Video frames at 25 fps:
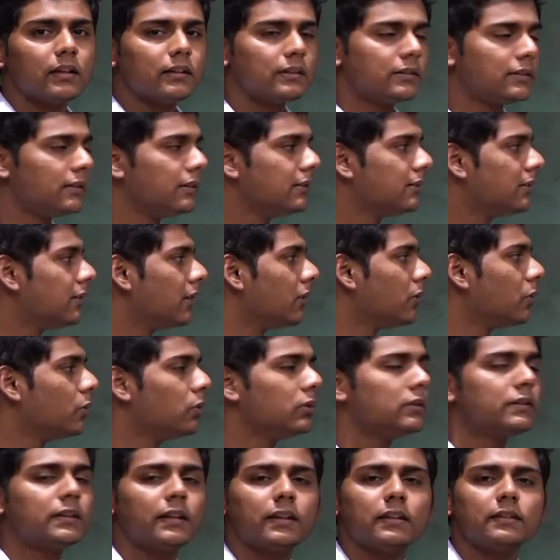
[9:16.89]
Since the
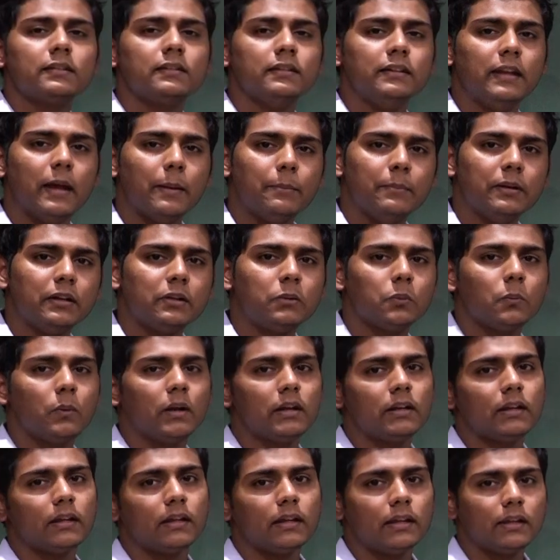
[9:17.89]
rule says debit
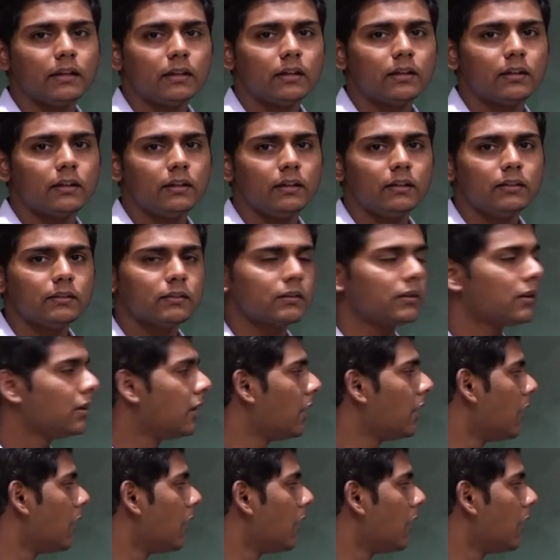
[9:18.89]
when increase,